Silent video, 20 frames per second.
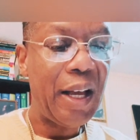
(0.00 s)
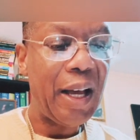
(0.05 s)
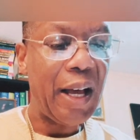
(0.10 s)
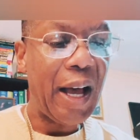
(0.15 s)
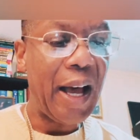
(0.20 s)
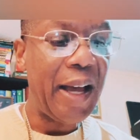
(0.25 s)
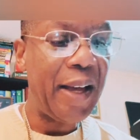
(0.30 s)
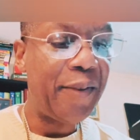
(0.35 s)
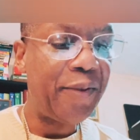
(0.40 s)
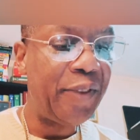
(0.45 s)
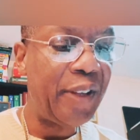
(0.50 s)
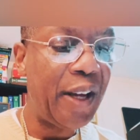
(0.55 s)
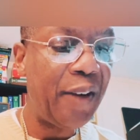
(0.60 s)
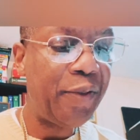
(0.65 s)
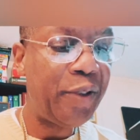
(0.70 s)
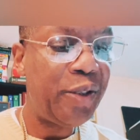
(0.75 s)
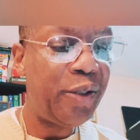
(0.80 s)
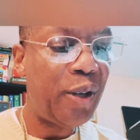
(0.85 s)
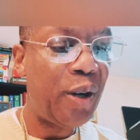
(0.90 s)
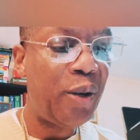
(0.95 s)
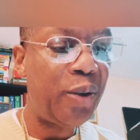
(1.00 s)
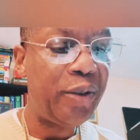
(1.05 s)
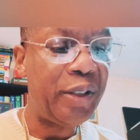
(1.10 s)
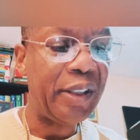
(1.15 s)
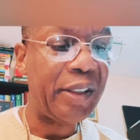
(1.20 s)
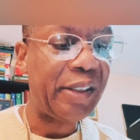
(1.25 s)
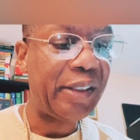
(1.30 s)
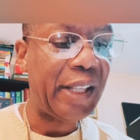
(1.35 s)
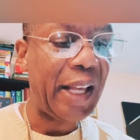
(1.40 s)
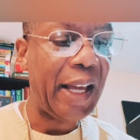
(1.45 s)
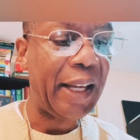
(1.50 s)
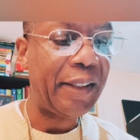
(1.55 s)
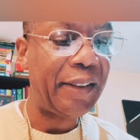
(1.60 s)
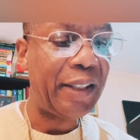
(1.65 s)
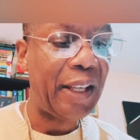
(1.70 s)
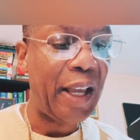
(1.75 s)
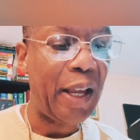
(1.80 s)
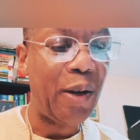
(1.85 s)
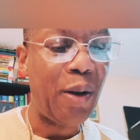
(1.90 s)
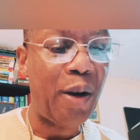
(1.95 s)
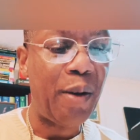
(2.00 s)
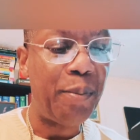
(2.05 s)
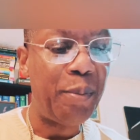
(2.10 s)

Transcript: I have never known the exact day or